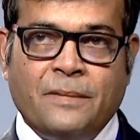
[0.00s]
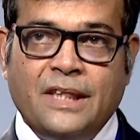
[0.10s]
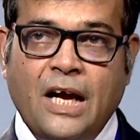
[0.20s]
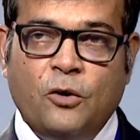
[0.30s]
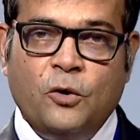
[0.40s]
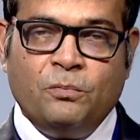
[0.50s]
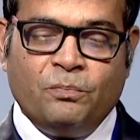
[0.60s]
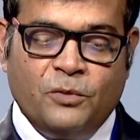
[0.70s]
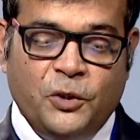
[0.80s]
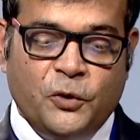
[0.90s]
Now
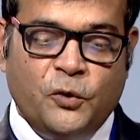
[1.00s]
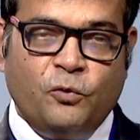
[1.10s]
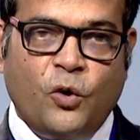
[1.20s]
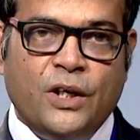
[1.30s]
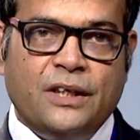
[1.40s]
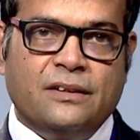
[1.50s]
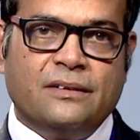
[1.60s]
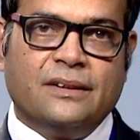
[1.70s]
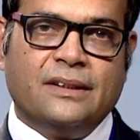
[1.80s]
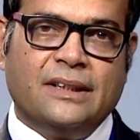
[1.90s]
you want
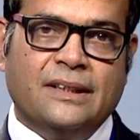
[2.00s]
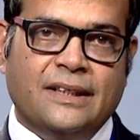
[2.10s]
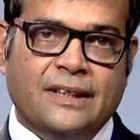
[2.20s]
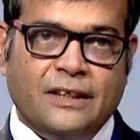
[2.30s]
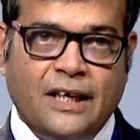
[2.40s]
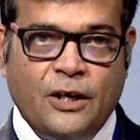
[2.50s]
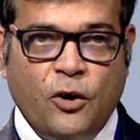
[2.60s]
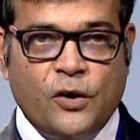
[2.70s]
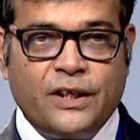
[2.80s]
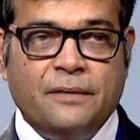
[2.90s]
a
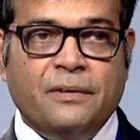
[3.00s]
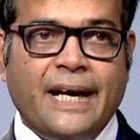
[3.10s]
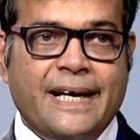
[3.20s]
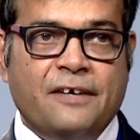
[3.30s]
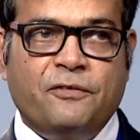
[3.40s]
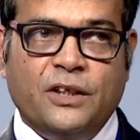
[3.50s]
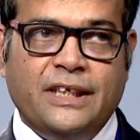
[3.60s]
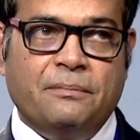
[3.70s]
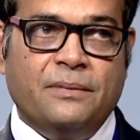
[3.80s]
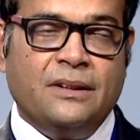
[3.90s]
long term credit for
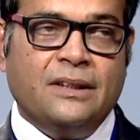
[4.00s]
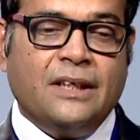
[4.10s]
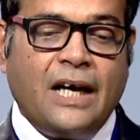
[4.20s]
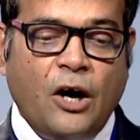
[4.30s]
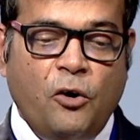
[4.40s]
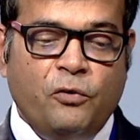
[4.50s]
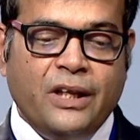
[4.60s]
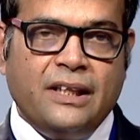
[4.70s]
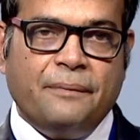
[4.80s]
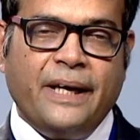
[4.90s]
them. How
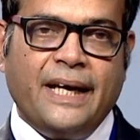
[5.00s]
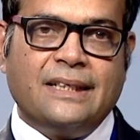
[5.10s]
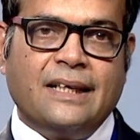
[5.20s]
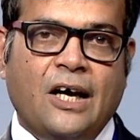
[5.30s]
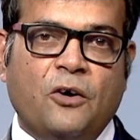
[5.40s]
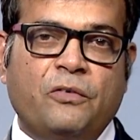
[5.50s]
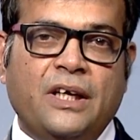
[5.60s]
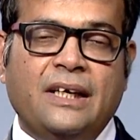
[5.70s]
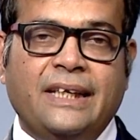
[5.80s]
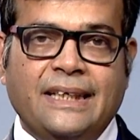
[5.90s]
will
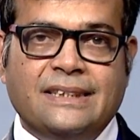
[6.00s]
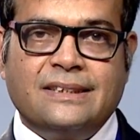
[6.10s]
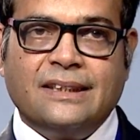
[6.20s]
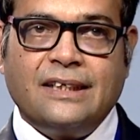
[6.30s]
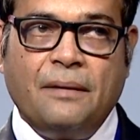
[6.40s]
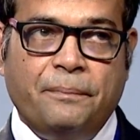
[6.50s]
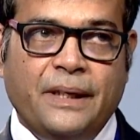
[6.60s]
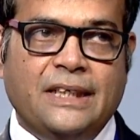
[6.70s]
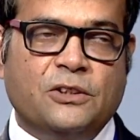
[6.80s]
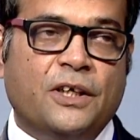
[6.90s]
these
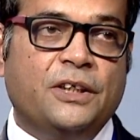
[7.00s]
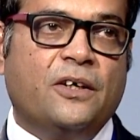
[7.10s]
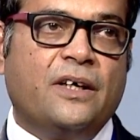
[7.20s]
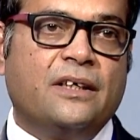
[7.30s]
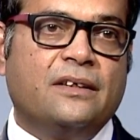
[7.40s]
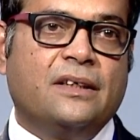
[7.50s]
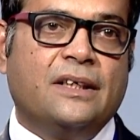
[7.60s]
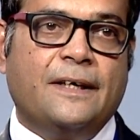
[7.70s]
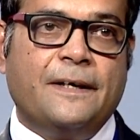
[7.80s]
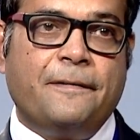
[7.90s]
companies or your
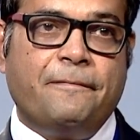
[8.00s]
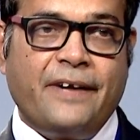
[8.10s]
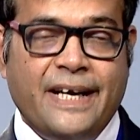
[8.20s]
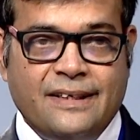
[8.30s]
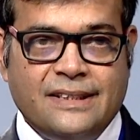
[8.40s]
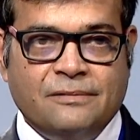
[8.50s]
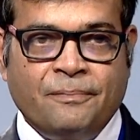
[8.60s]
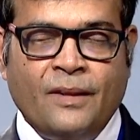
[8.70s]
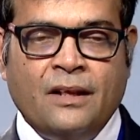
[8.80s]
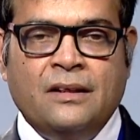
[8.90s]
traders,
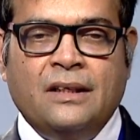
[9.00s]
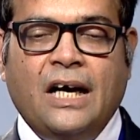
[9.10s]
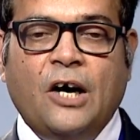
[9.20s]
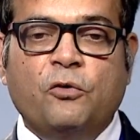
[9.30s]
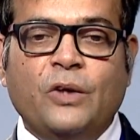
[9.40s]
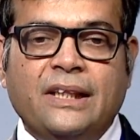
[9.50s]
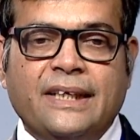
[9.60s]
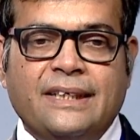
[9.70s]
how will they